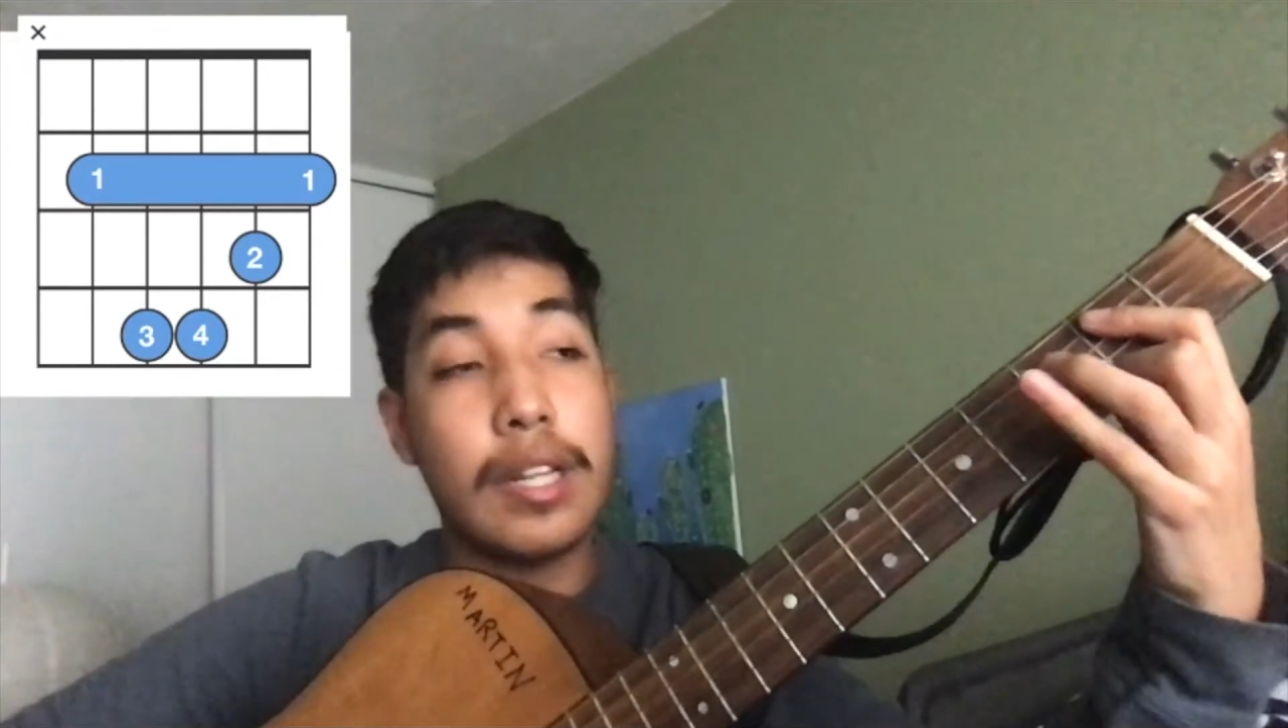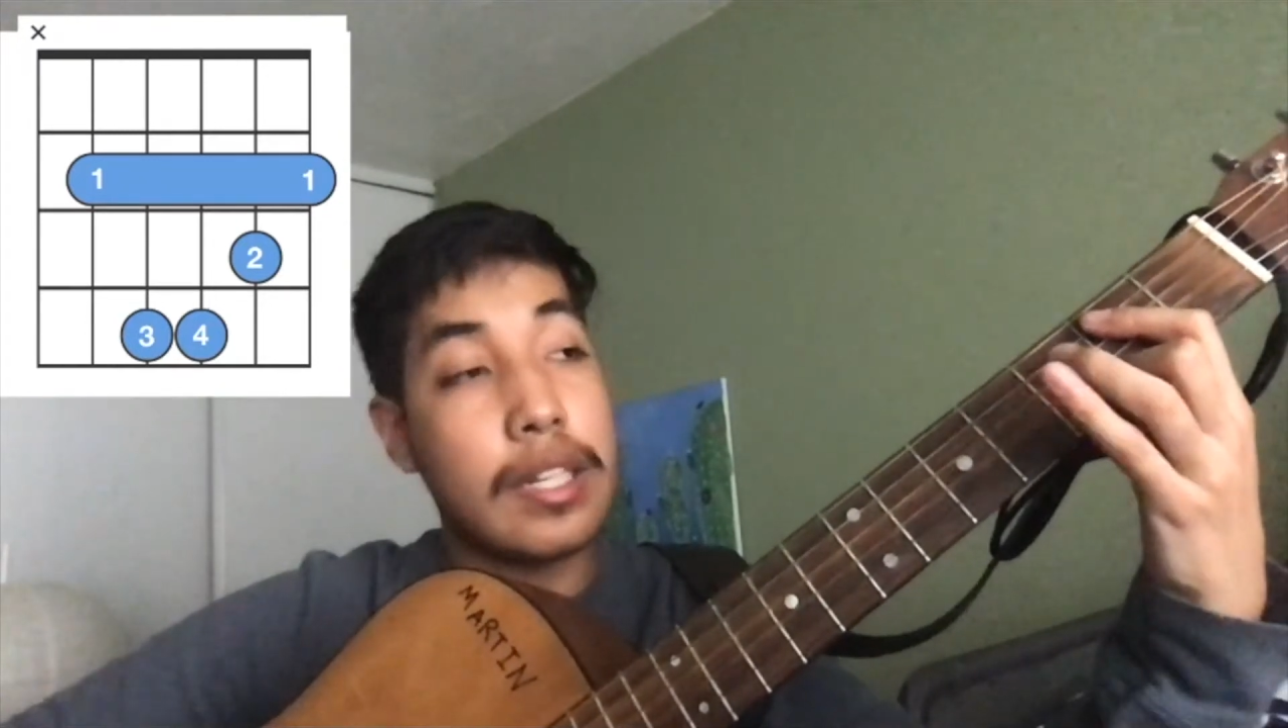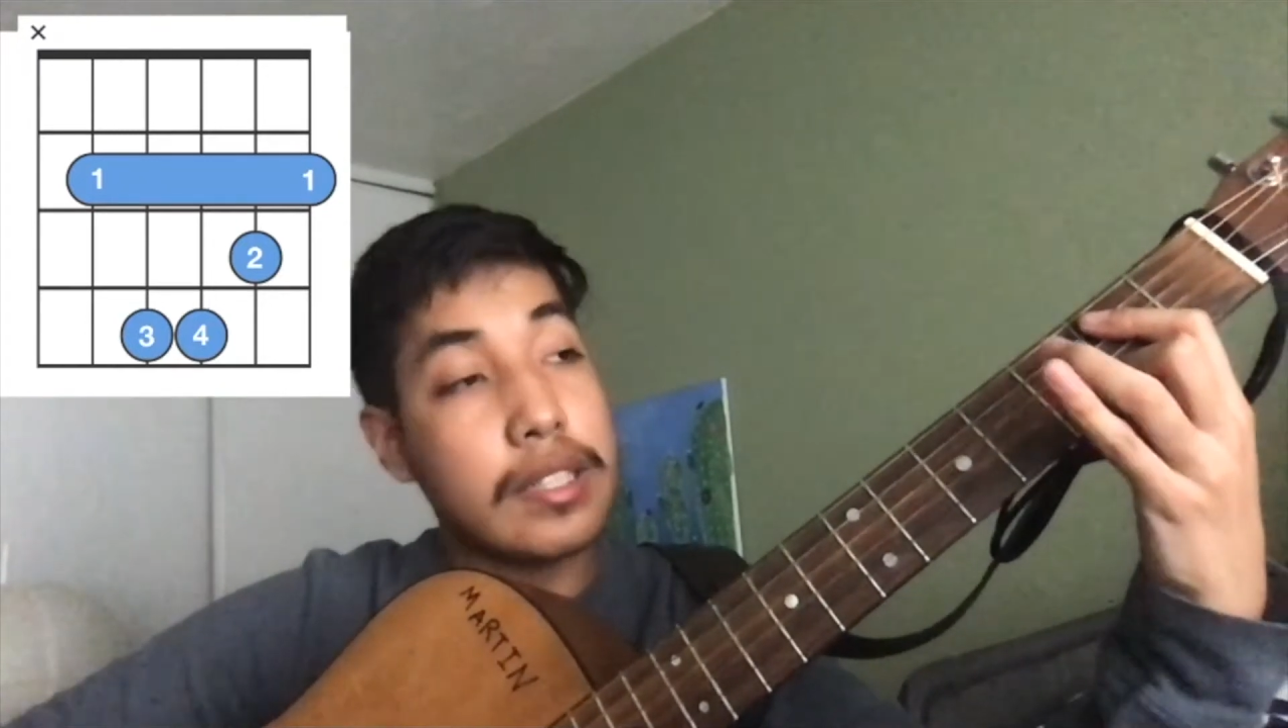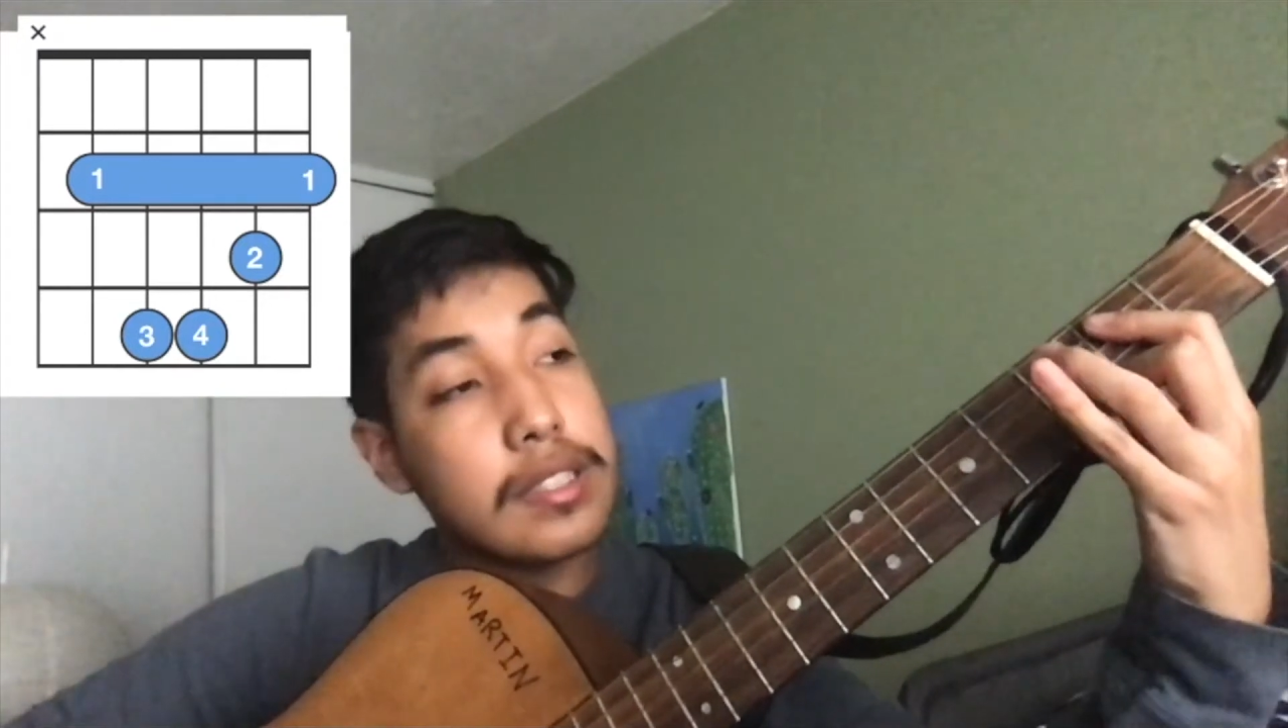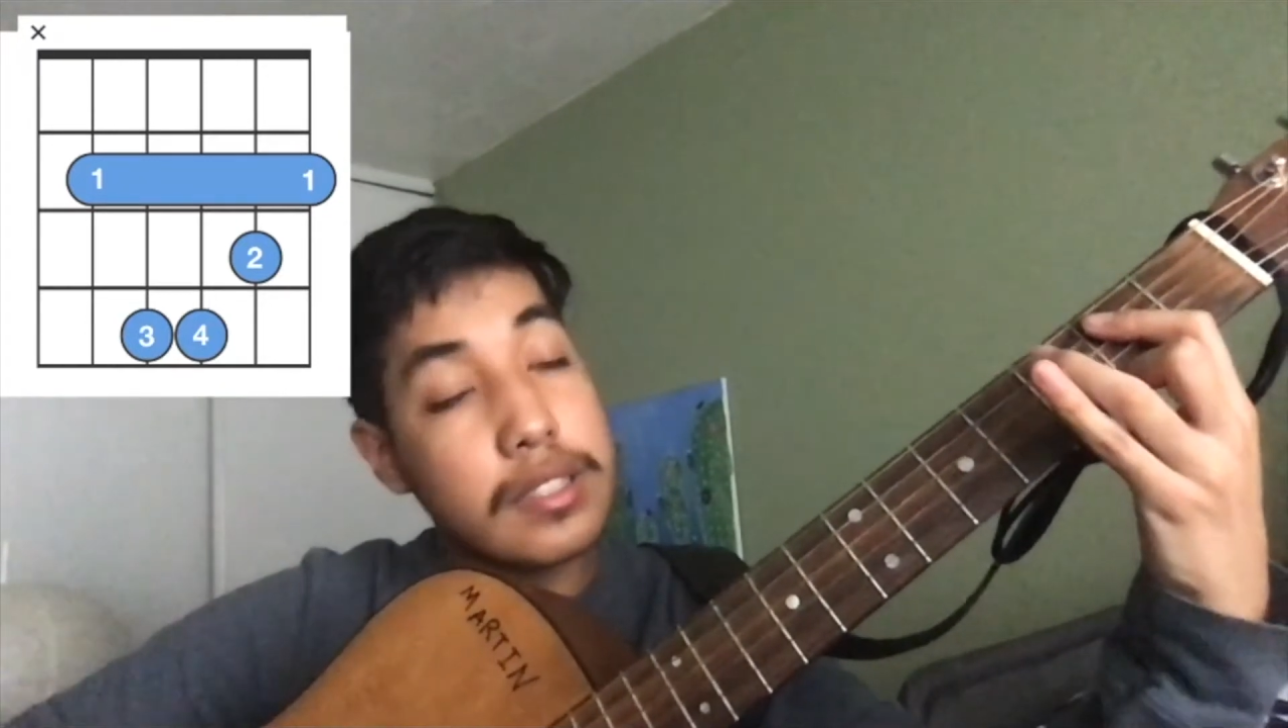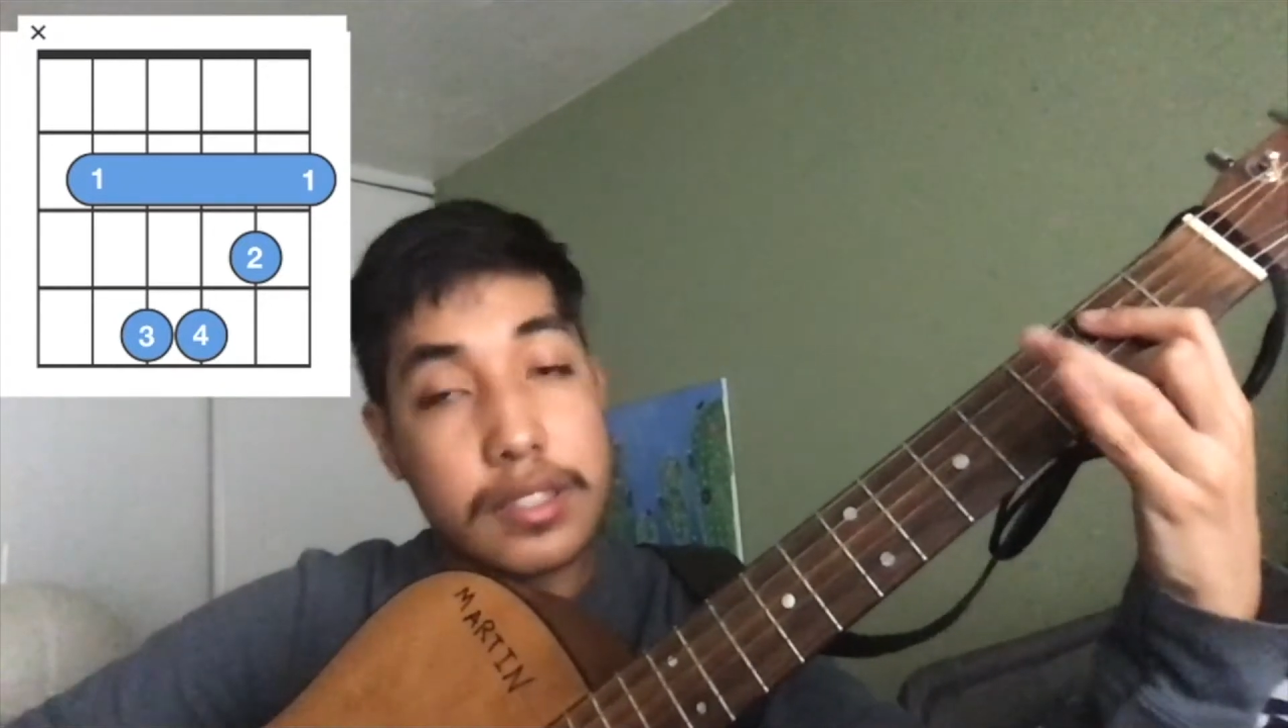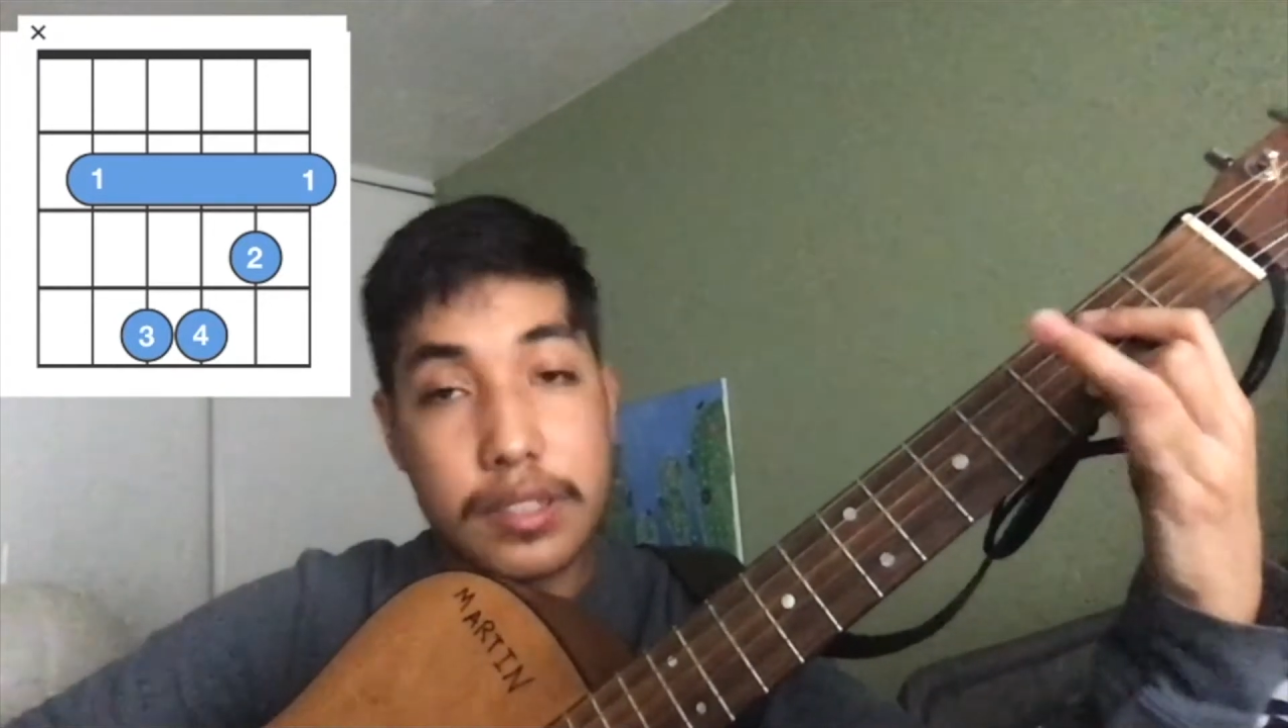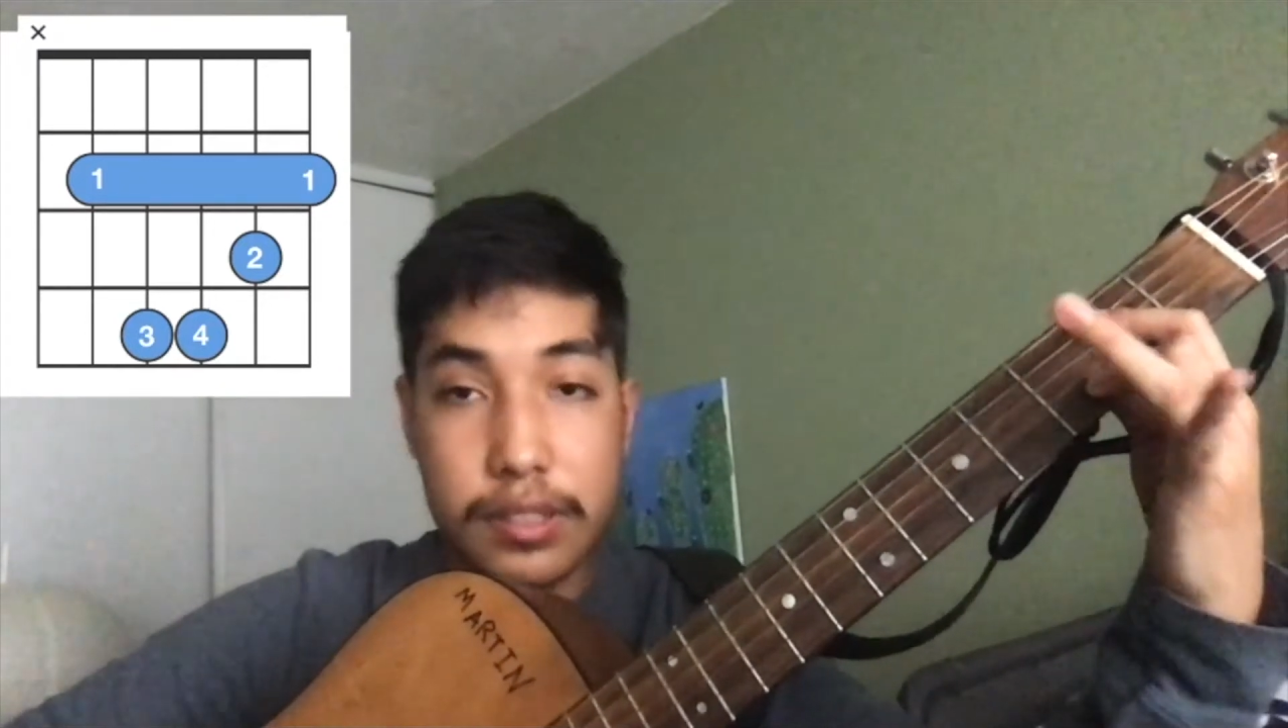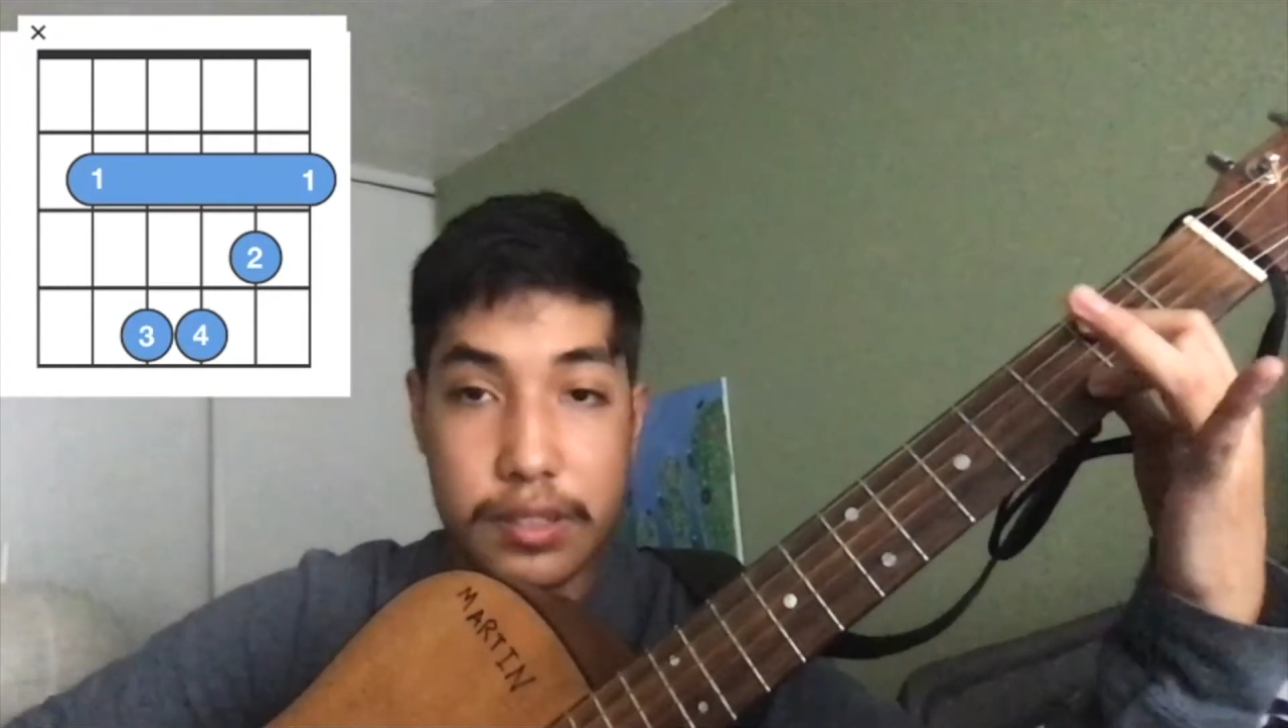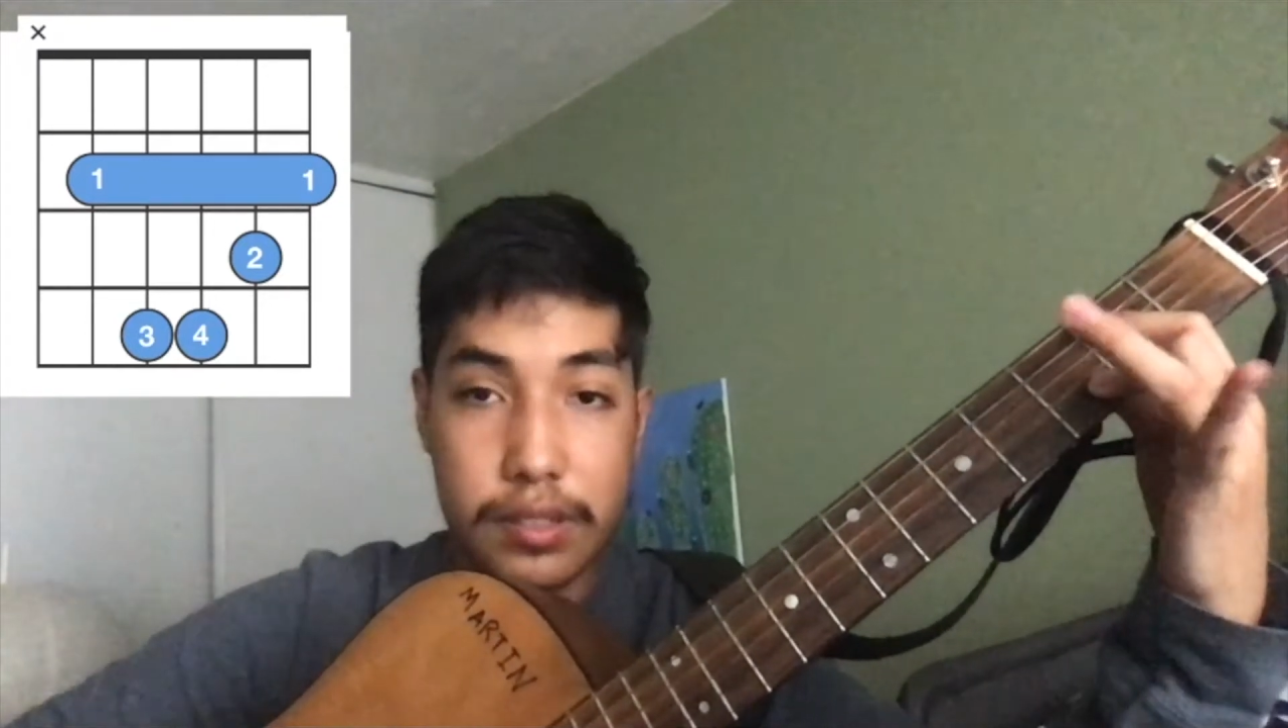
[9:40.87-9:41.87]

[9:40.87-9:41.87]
like this.